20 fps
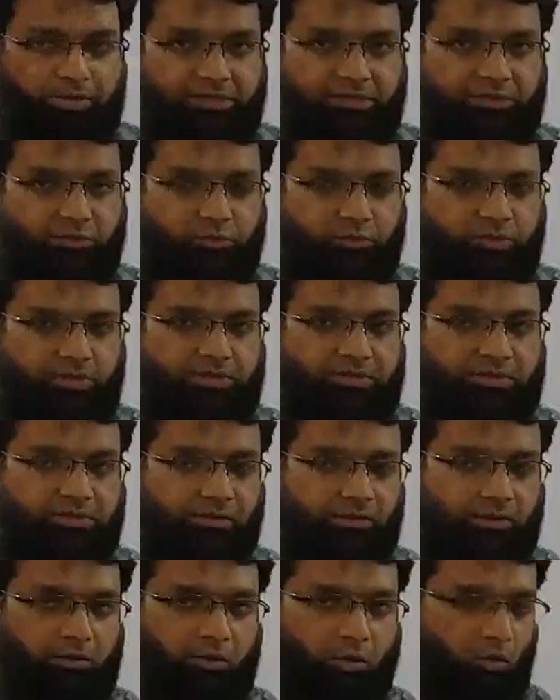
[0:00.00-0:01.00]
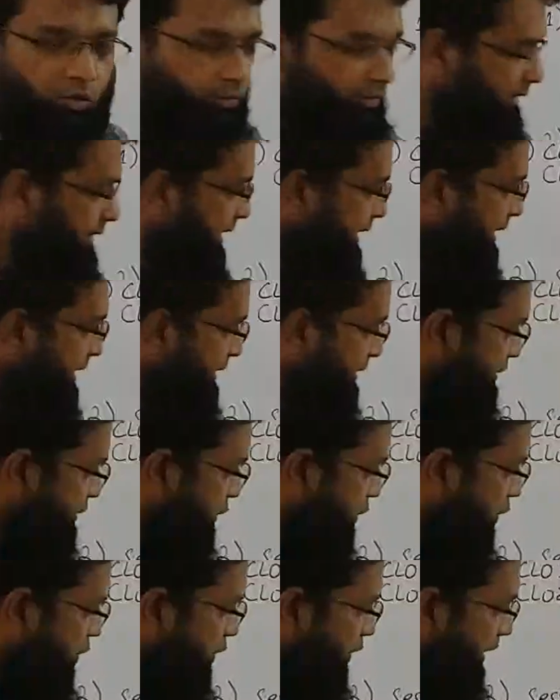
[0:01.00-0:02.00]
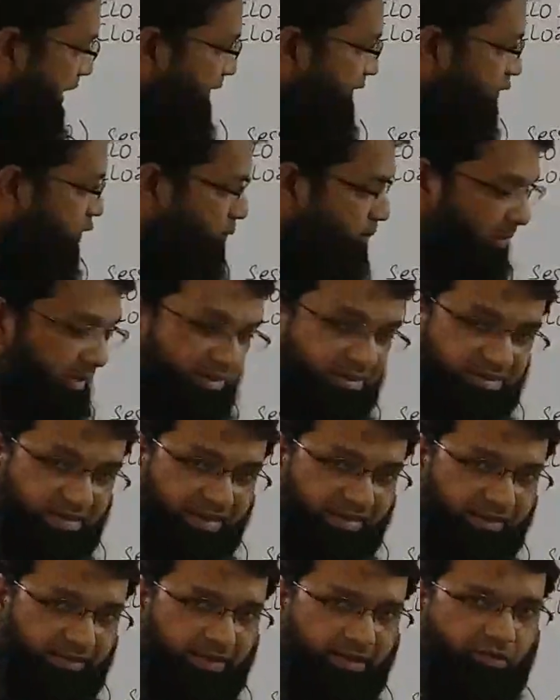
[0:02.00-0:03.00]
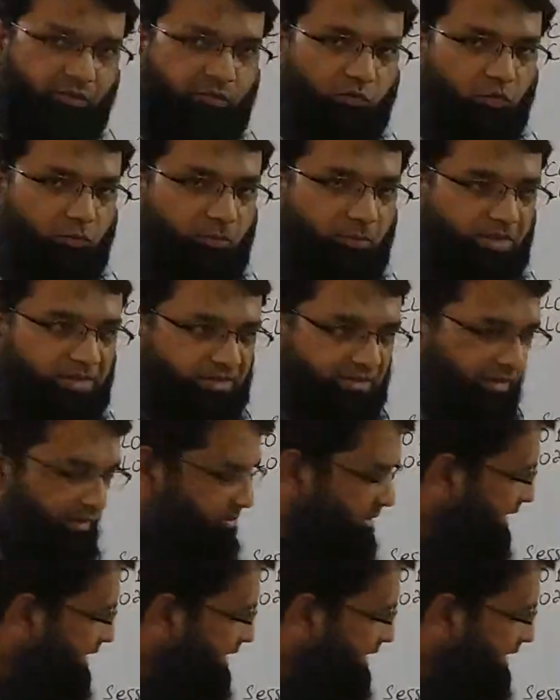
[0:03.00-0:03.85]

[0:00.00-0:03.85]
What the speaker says: students alone. So if you miss anything, if you miss an